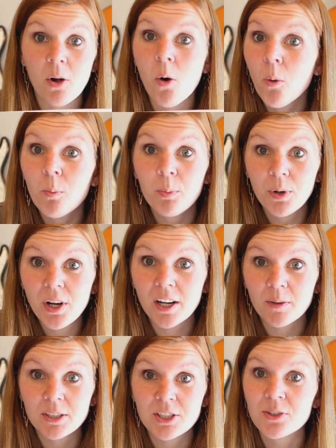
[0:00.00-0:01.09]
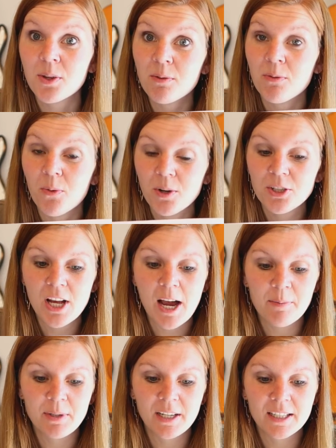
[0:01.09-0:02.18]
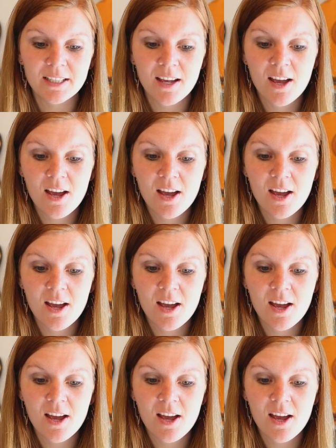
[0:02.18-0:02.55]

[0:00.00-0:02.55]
the whole book, which is only four chapters.